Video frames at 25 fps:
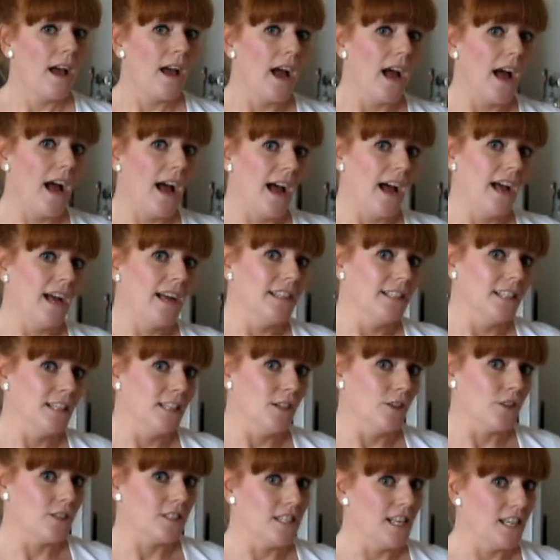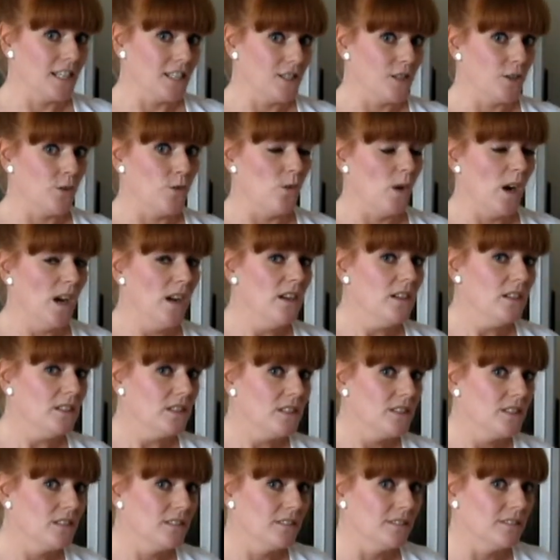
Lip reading: and it looks nice to go out.